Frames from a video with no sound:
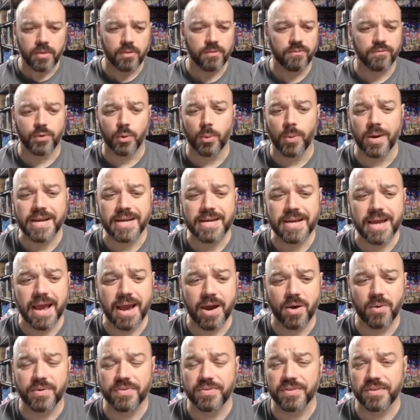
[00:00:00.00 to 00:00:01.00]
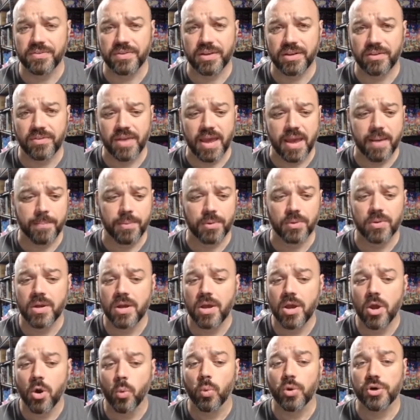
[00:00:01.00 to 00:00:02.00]
For right now, in this example,
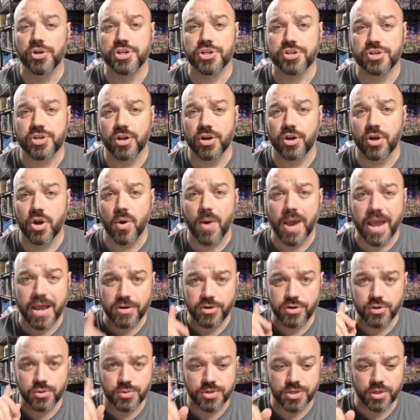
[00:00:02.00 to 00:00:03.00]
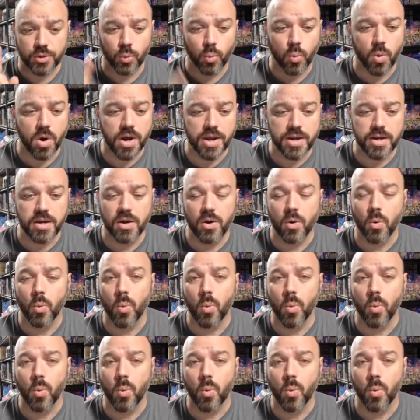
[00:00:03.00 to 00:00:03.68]
we're just going to go ahead and use the one